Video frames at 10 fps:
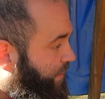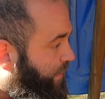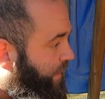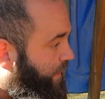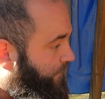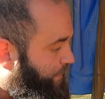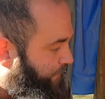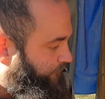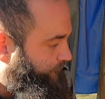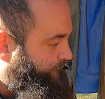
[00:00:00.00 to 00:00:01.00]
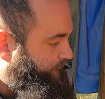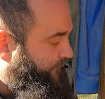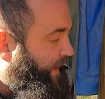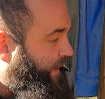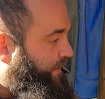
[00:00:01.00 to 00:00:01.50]
her up.
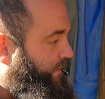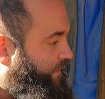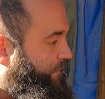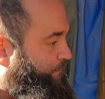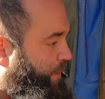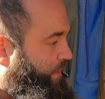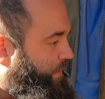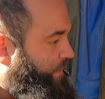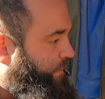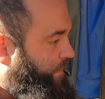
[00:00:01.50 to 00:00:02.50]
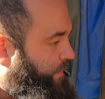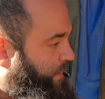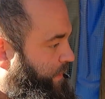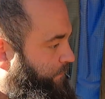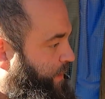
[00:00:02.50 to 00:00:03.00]
Hey, Bert.
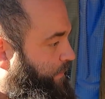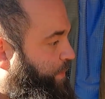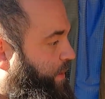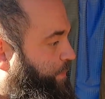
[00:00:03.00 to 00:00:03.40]
Bert.